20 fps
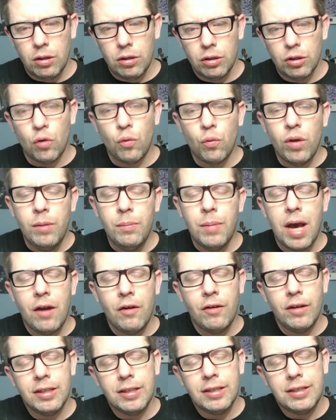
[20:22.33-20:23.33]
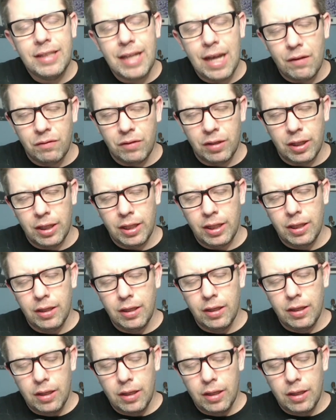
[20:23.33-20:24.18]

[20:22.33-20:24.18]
So rebound is definitely